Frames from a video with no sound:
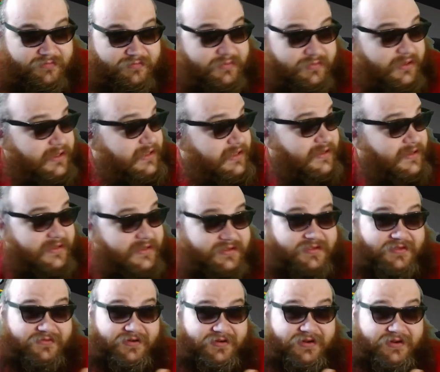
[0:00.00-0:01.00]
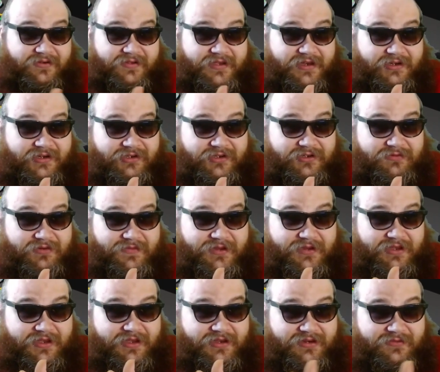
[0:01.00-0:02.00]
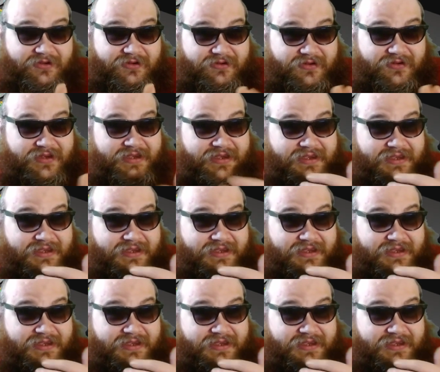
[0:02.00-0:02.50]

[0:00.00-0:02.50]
But it's not the Cerritos, actually. What am I talking about?